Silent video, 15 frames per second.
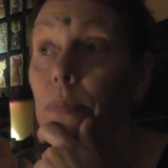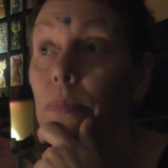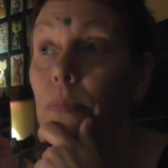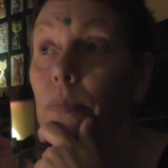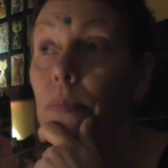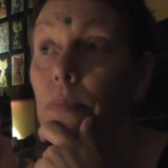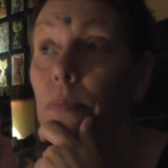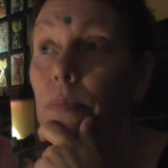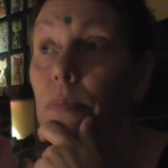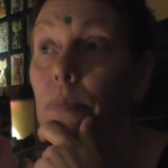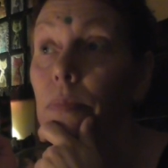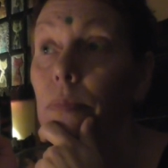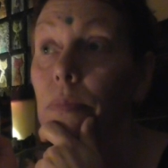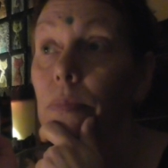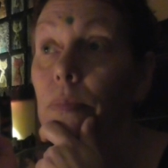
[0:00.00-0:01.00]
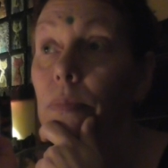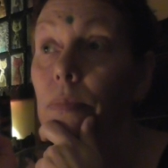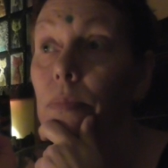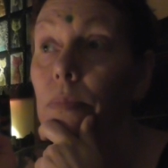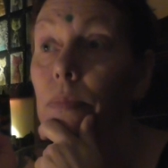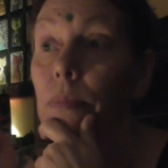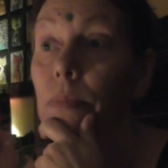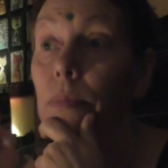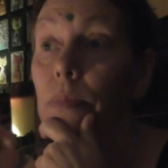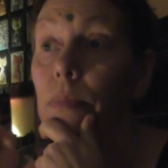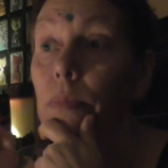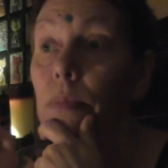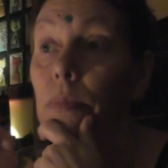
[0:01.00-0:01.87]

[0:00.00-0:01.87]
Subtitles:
(no one is talking)